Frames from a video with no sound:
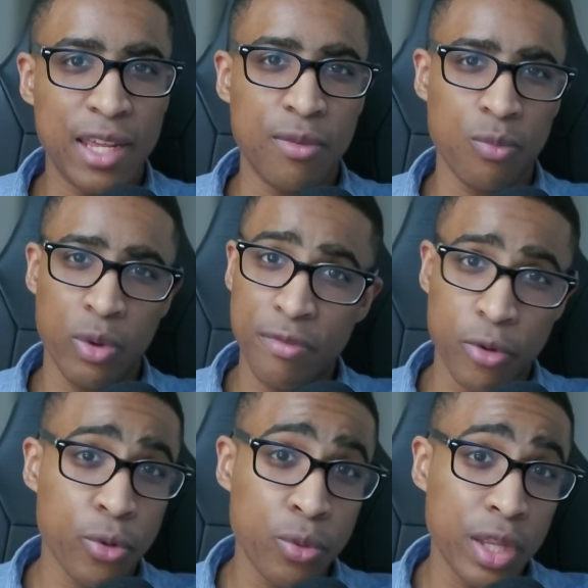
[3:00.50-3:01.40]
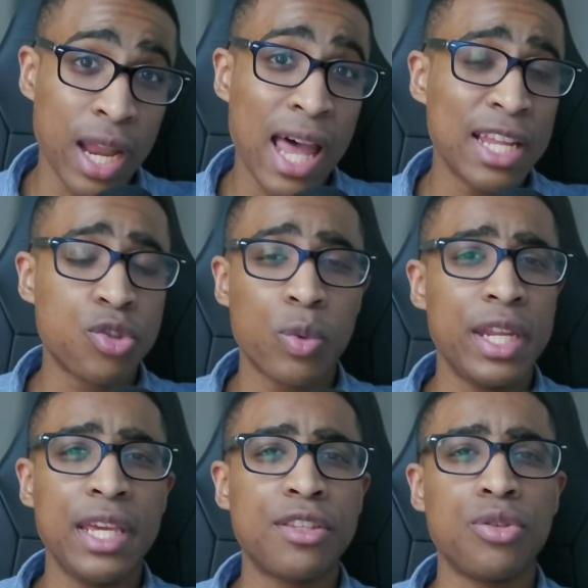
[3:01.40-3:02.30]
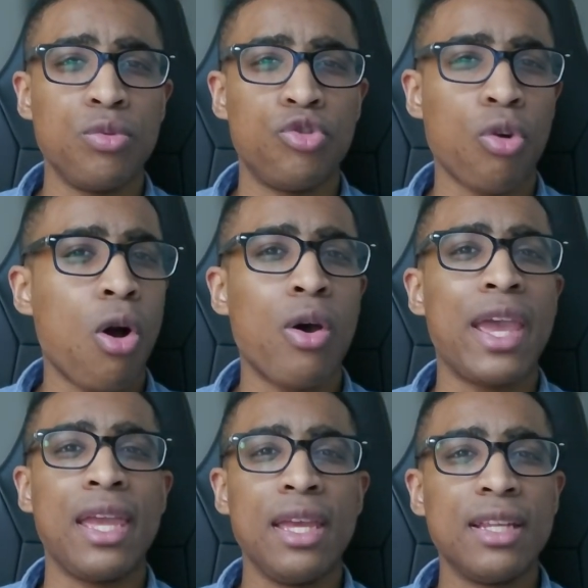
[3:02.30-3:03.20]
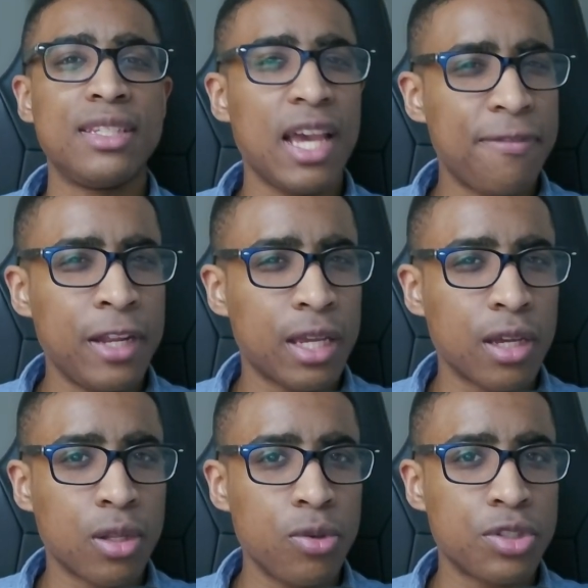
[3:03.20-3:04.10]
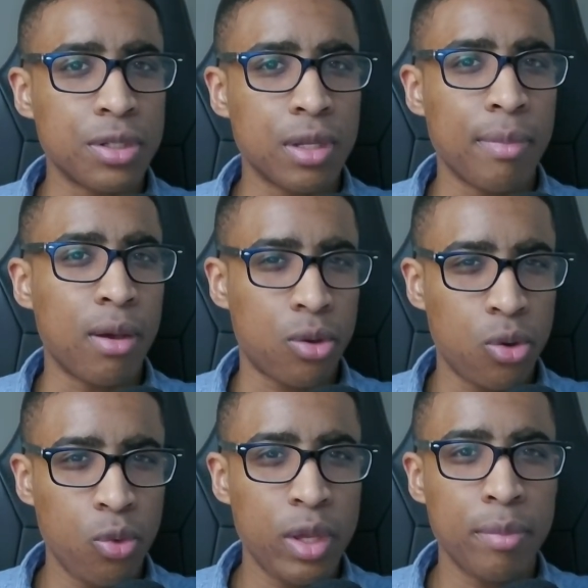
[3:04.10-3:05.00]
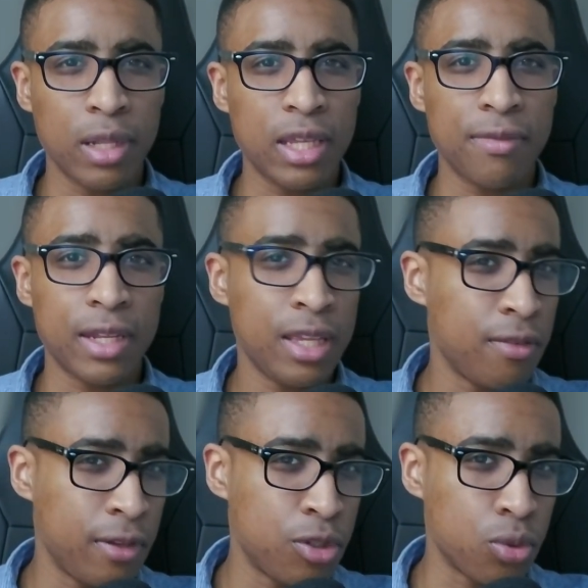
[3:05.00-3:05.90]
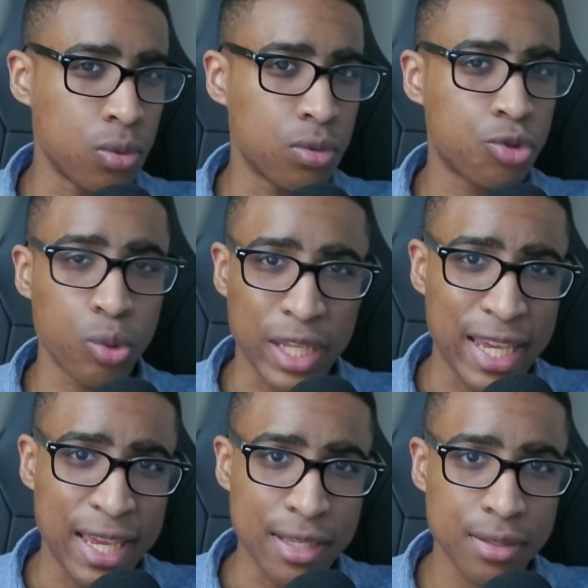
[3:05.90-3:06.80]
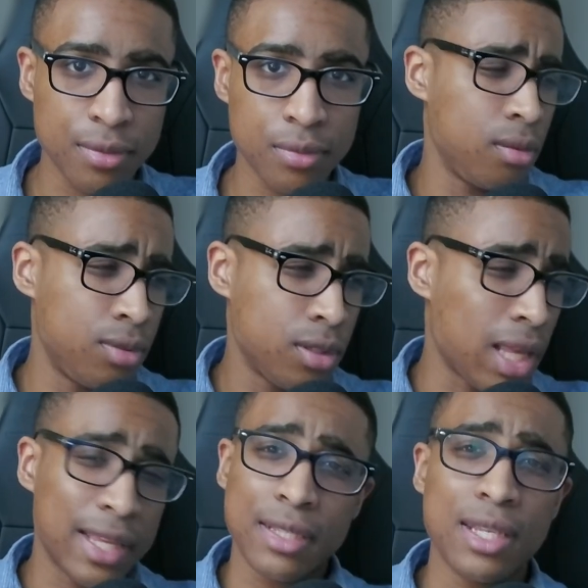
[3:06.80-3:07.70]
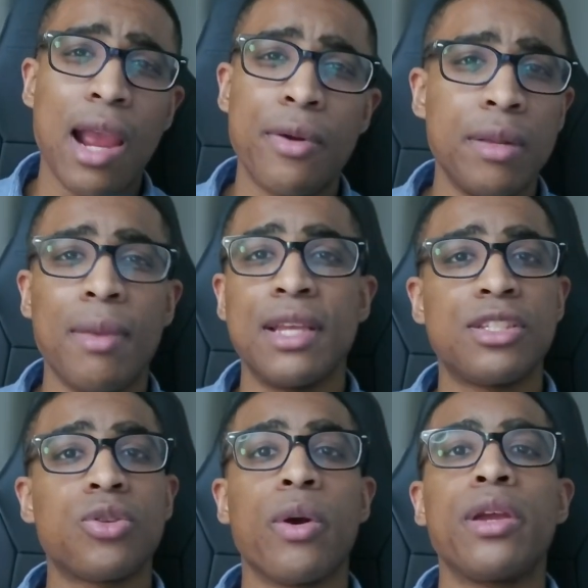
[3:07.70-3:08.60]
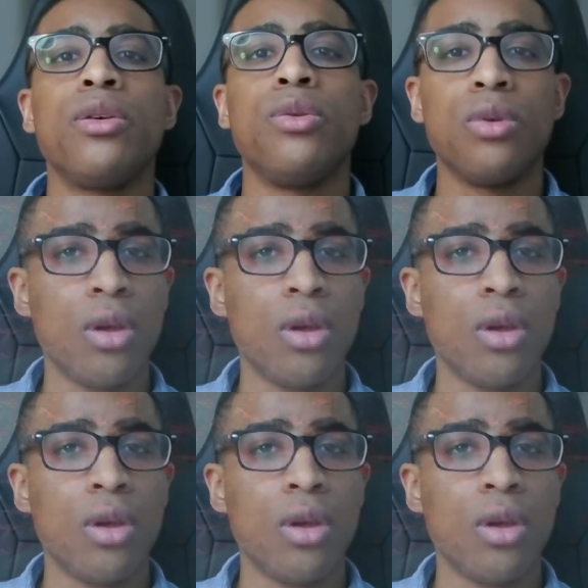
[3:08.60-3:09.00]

and we've accrued the knowledge we need to draw a definite conclusion about who we believe an individual truly is. Just like the tyrant in my story, who